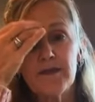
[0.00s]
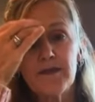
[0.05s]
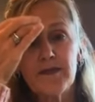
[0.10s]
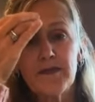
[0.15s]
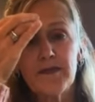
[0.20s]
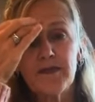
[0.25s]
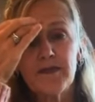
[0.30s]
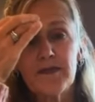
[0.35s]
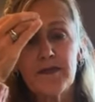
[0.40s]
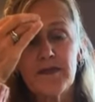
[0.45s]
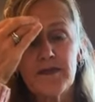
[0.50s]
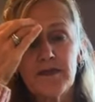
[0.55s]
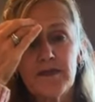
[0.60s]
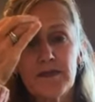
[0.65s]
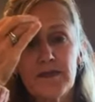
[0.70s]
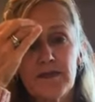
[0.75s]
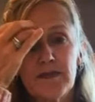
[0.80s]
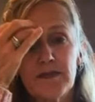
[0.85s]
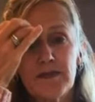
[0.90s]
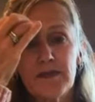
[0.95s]

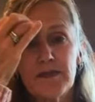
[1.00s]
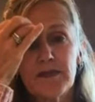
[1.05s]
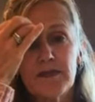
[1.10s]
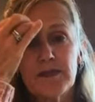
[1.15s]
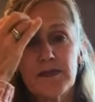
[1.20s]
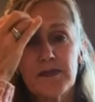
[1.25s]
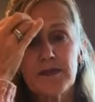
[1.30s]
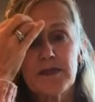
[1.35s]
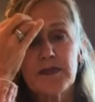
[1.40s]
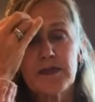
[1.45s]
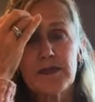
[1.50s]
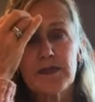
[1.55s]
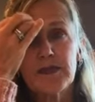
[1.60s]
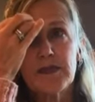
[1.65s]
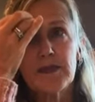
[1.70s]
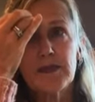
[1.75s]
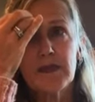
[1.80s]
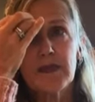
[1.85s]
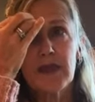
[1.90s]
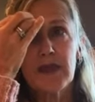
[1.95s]

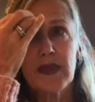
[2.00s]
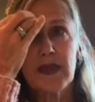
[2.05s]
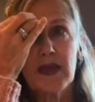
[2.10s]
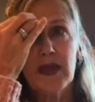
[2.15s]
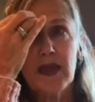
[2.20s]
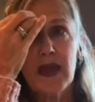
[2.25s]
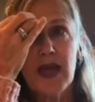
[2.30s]
No one is speaking in this clip.